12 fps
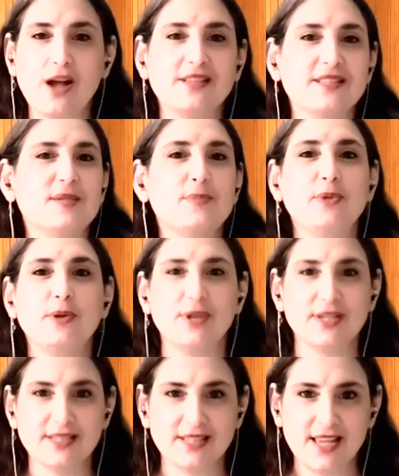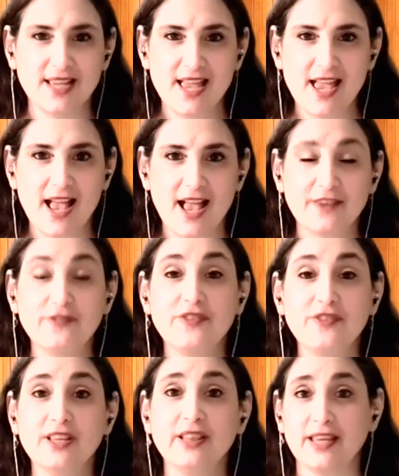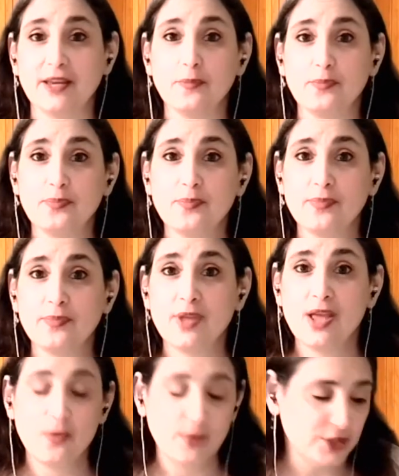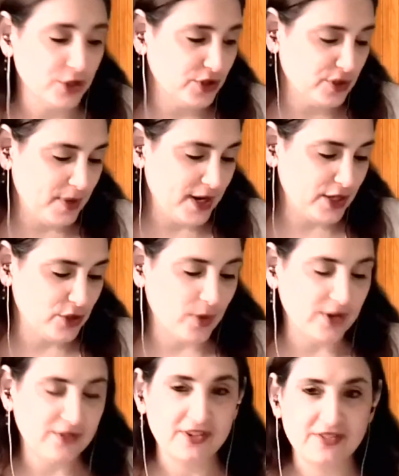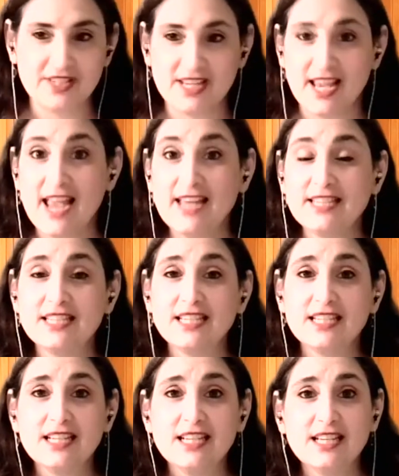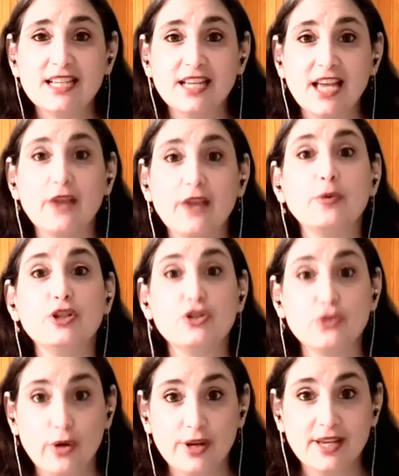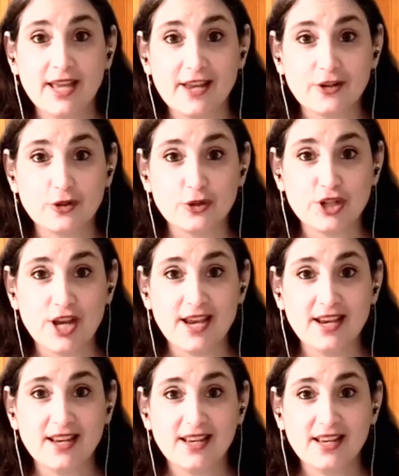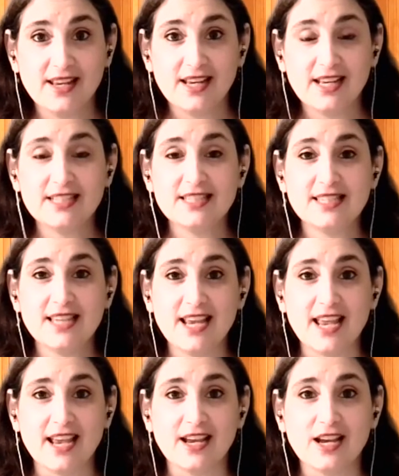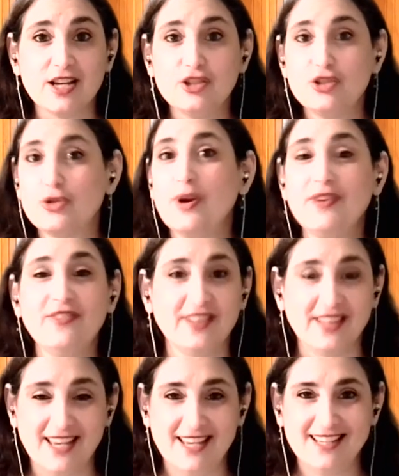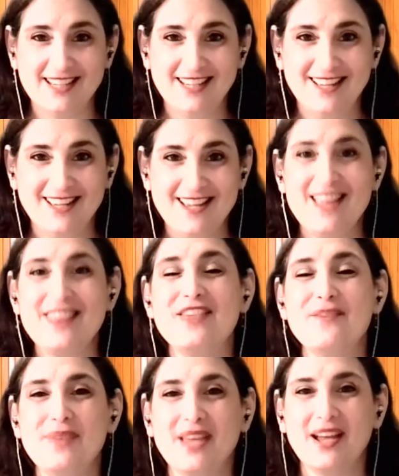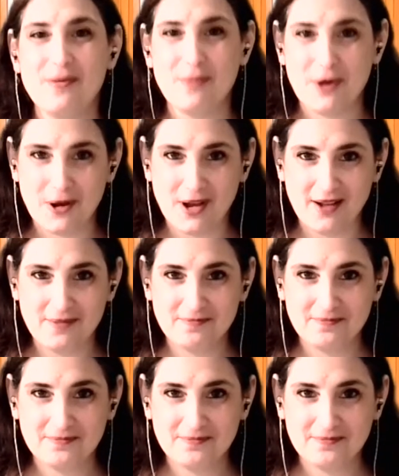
is spirit, and feeling, we turn to page 158 and we join Cantor Jake in singing joyfully the Mi Chamocha.